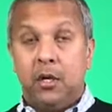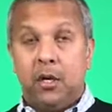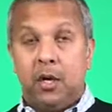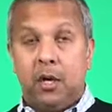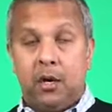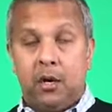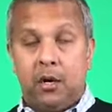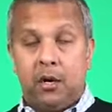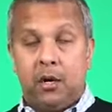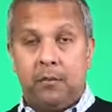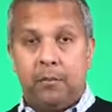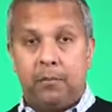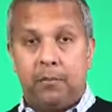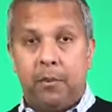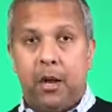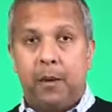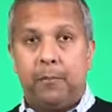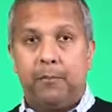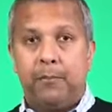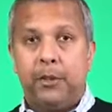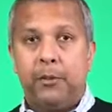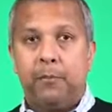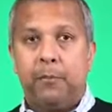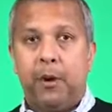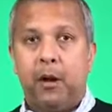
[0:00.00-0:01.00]

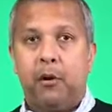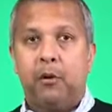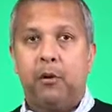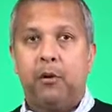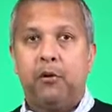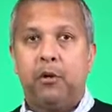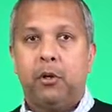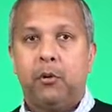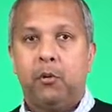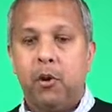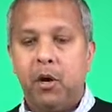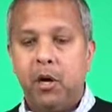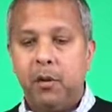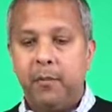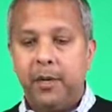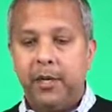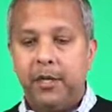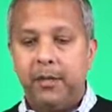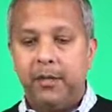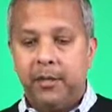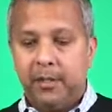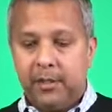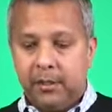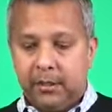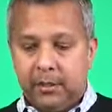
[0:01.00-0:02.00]
a power
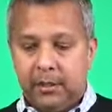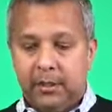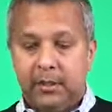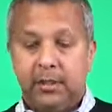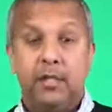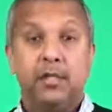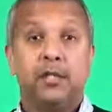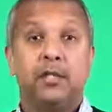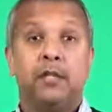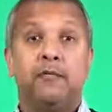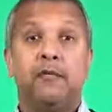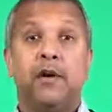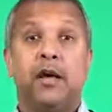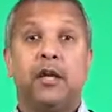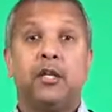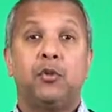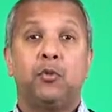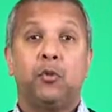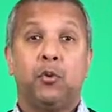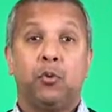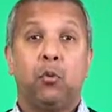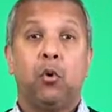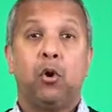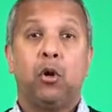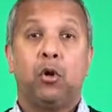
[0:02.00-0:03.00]
requirement, then this device
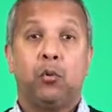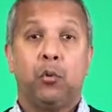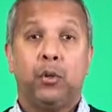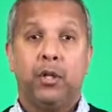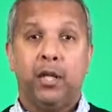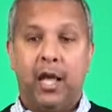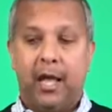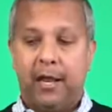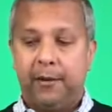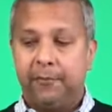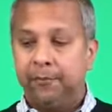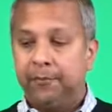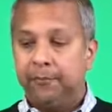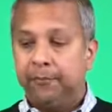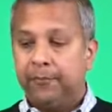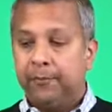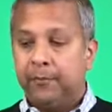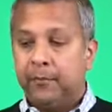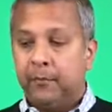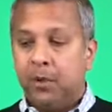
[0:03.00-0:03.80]
will work with that.